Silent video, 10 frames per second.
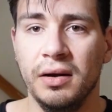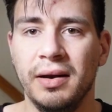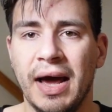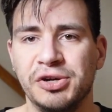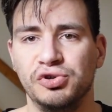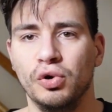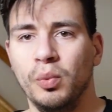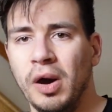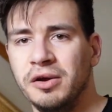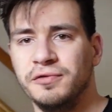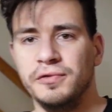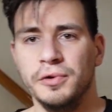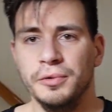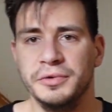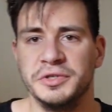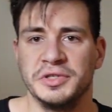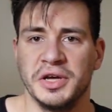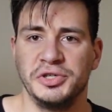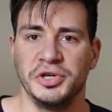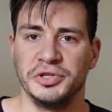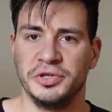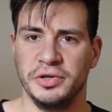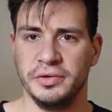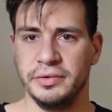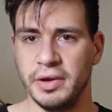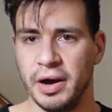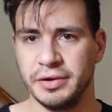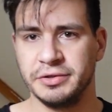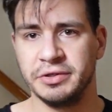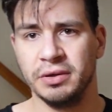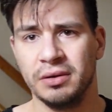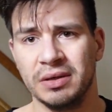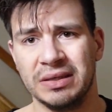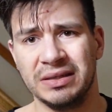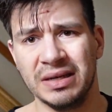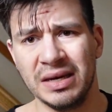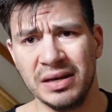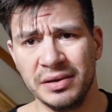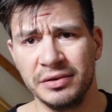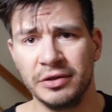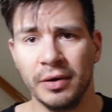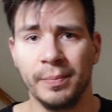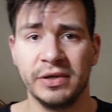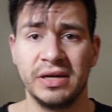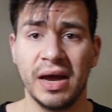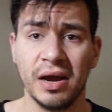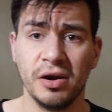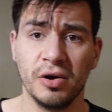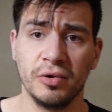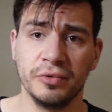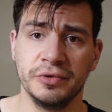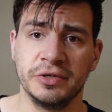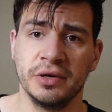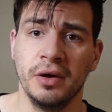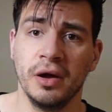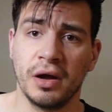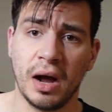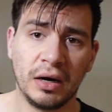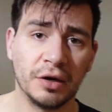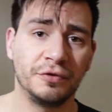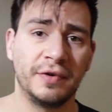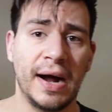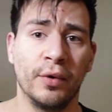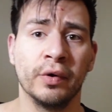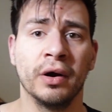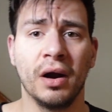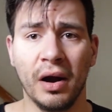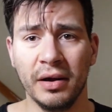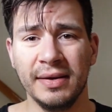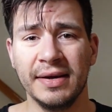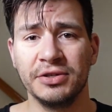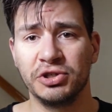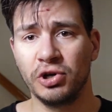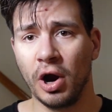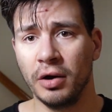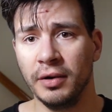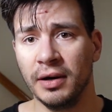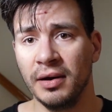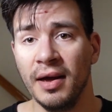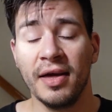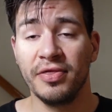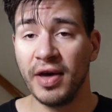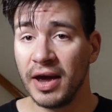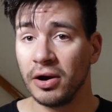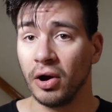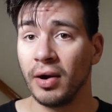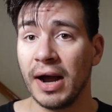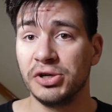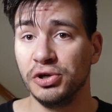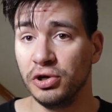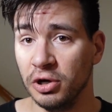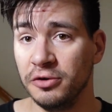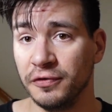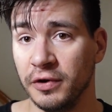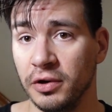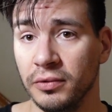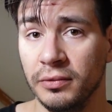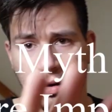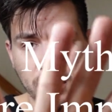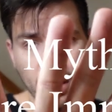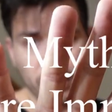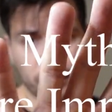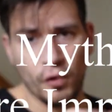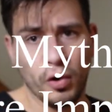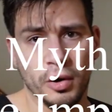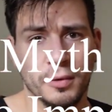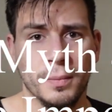Natural white foods such as nuts, seeds, potatoes, cauliflower, onions, garlic, they are actually good for you. Number four,